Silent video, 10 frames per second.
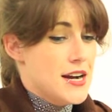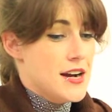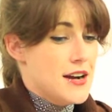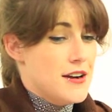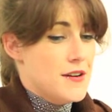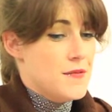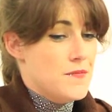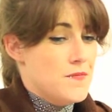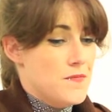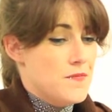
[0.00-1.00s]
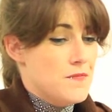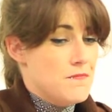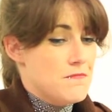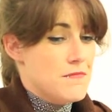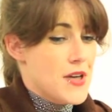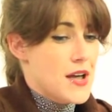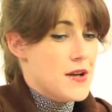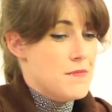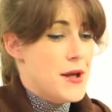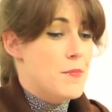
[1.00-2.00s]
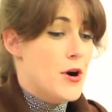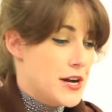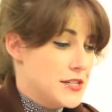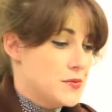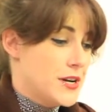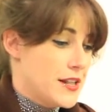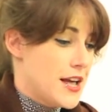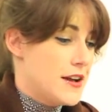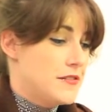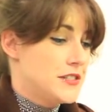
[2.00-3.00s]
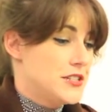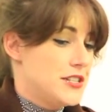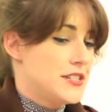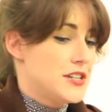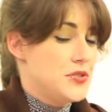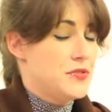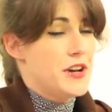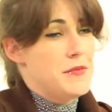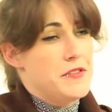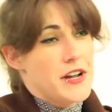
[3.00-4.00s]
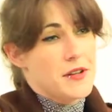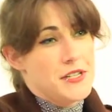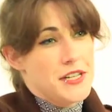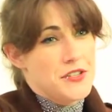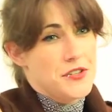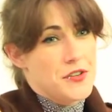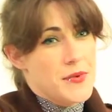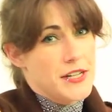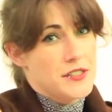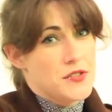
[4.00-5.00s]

And my boss, when I left, she said she would write me a recommendation to go back to